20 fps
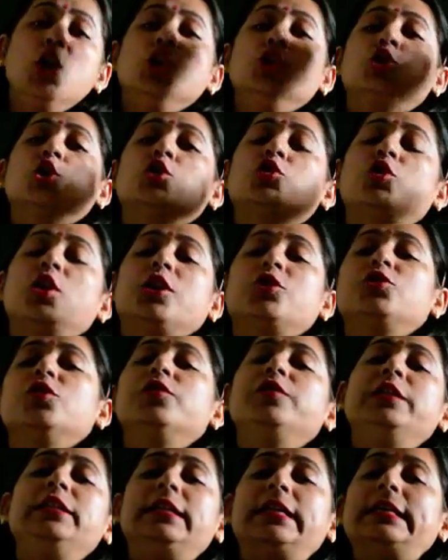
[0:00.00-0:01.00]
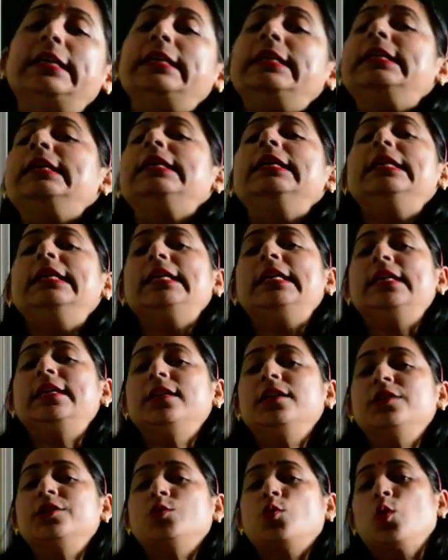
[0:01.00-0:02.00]
So structure of internal ear
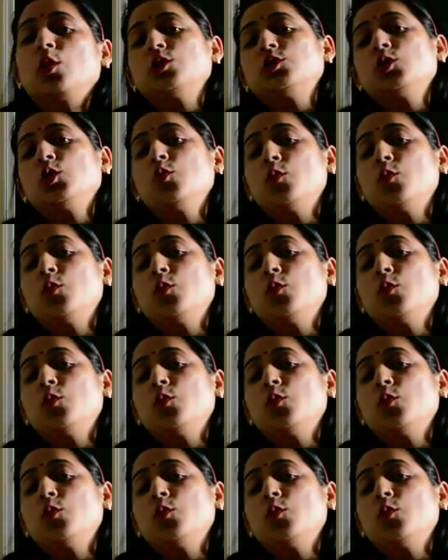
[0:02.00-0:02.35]
is also